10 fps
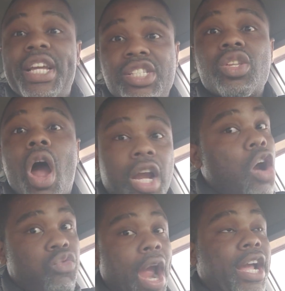Stark, a
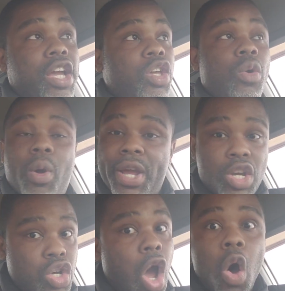regular human with
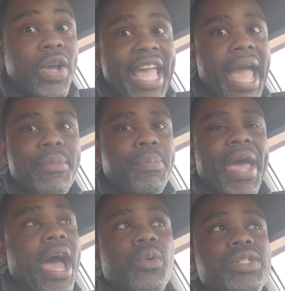no gamma
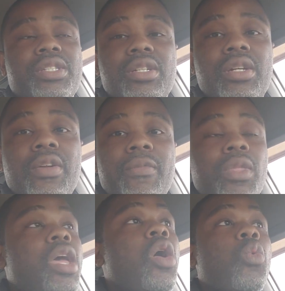powers,
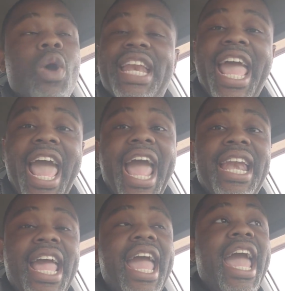went
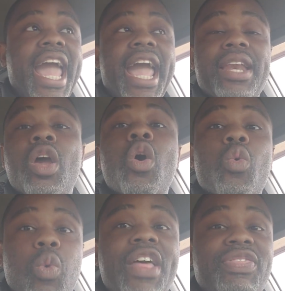hand in hand
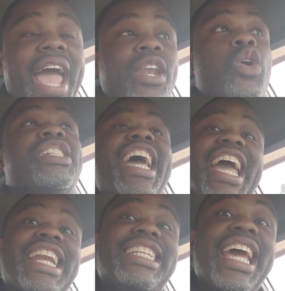with Thanos
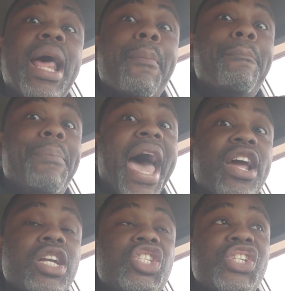and did a
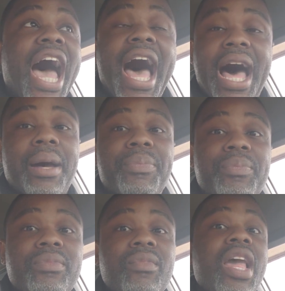better job
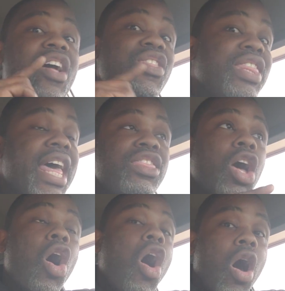than the
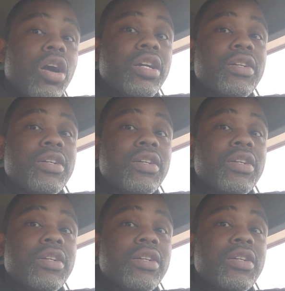Hulk.